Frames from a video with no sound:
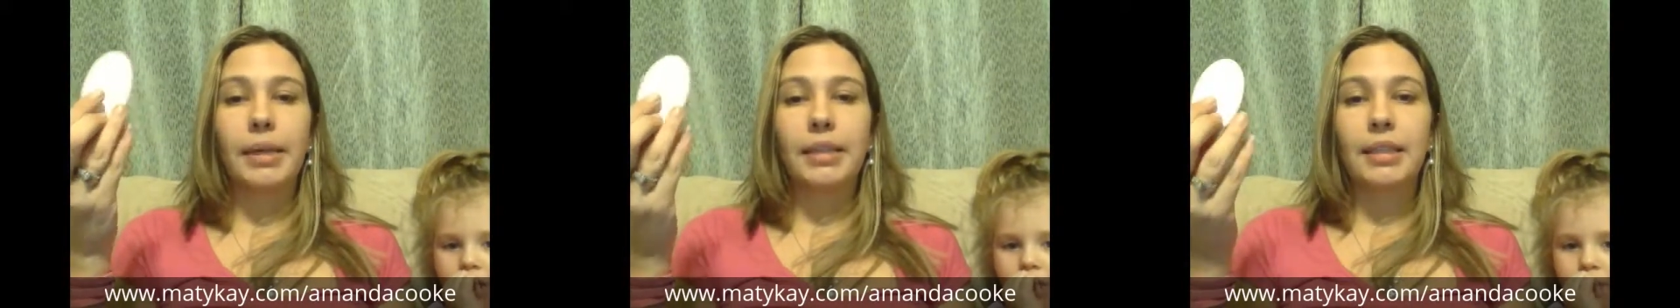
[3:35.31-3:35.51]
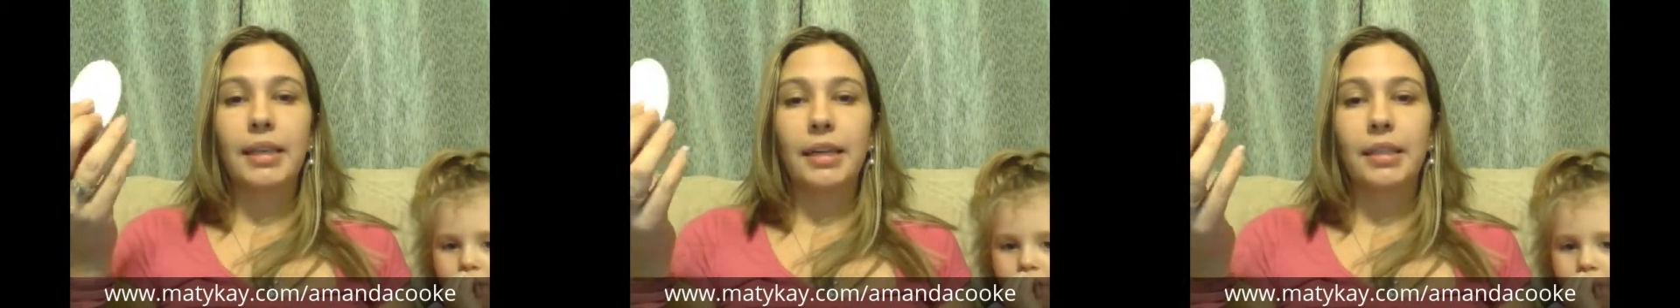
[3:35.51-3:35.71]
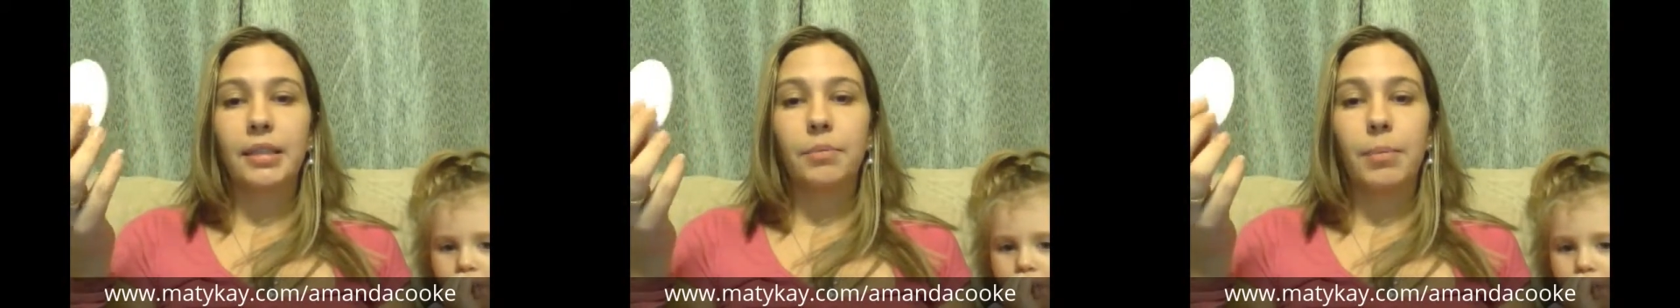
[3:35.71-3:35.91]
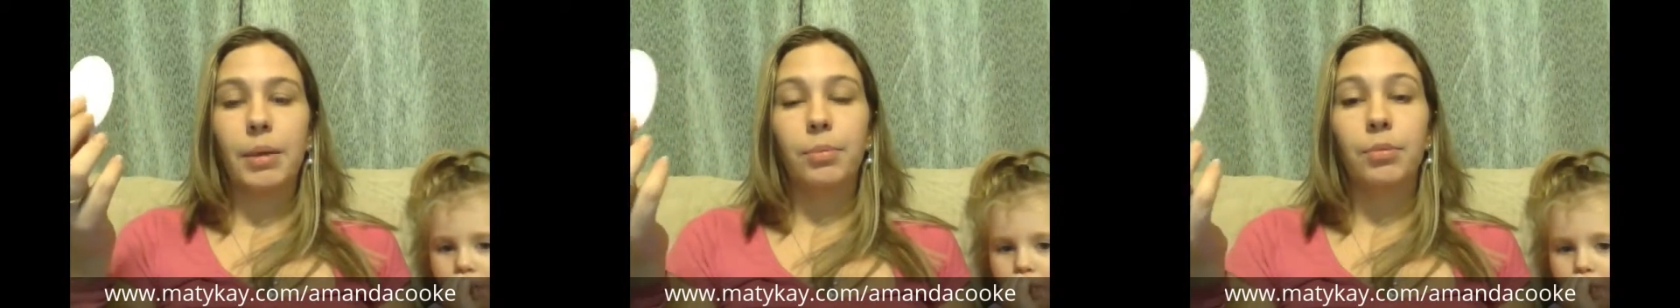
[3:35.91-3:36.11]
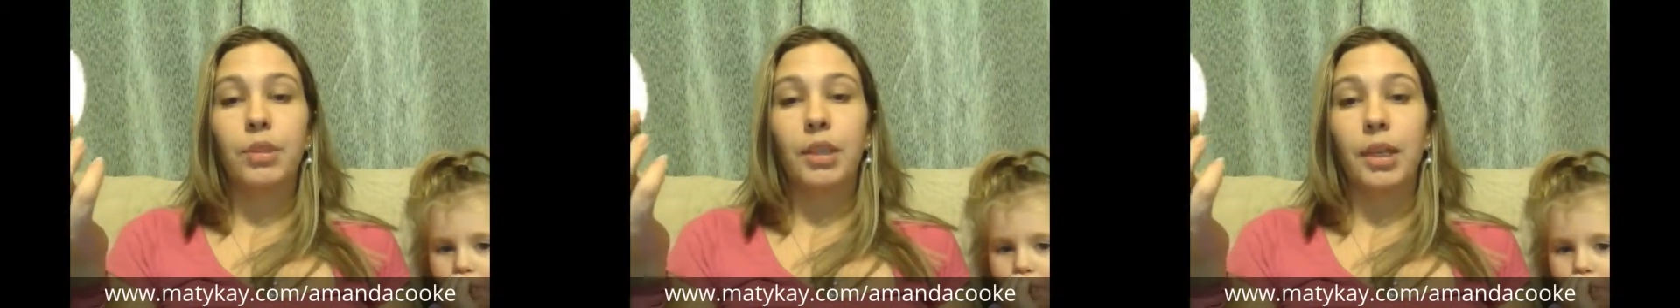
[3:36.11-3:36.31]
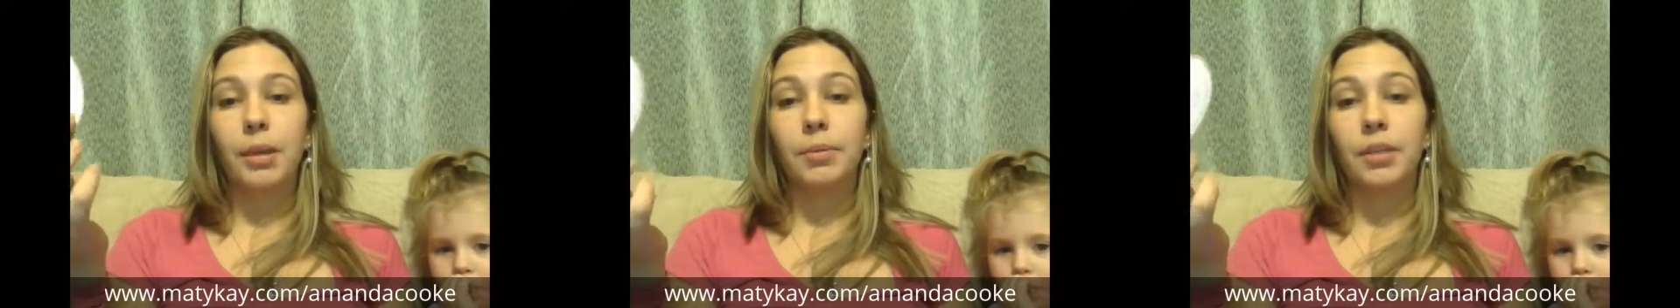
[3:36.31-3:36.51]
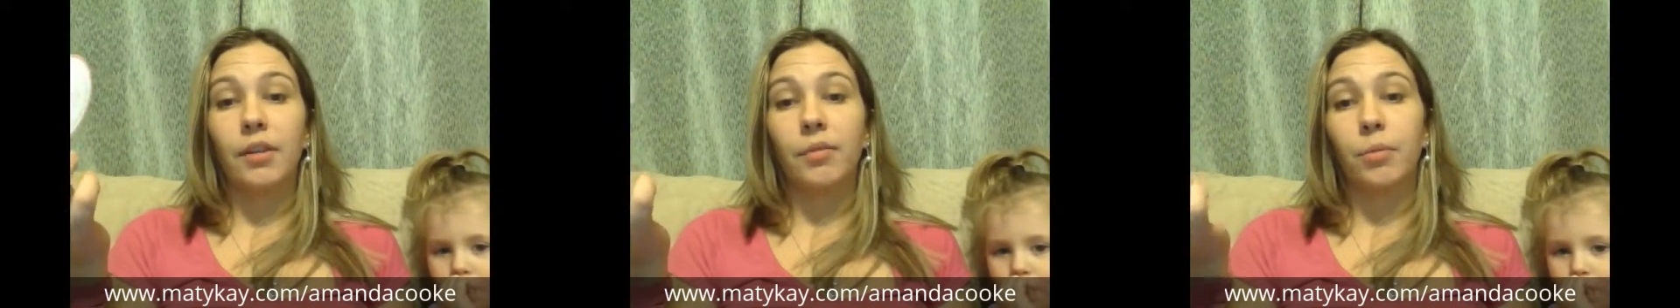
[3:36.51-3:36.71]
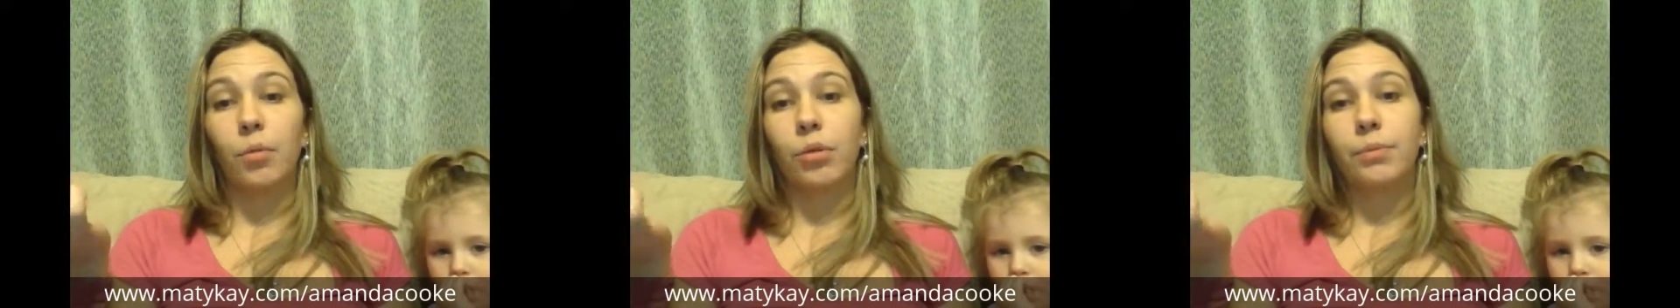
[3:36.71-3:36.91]
entice people to keep
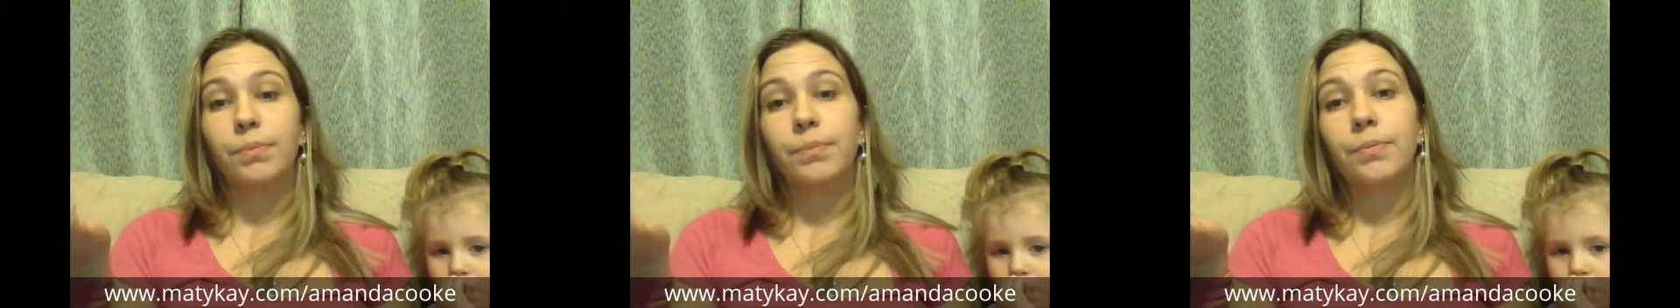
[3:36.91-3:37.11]
stuff more.